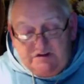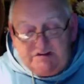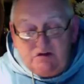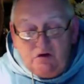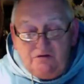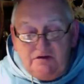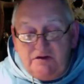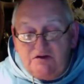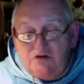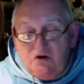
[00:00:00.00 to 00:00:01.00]
Dissolving
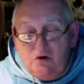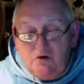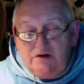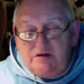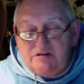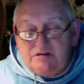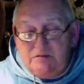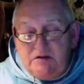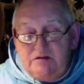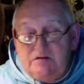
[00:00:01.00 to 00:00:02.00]
into holiness
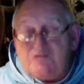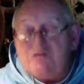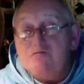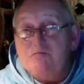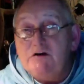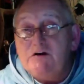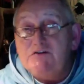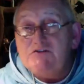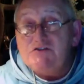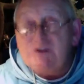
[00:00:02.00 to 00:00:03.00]
means to
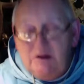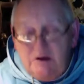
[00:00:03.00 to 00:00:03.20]
merge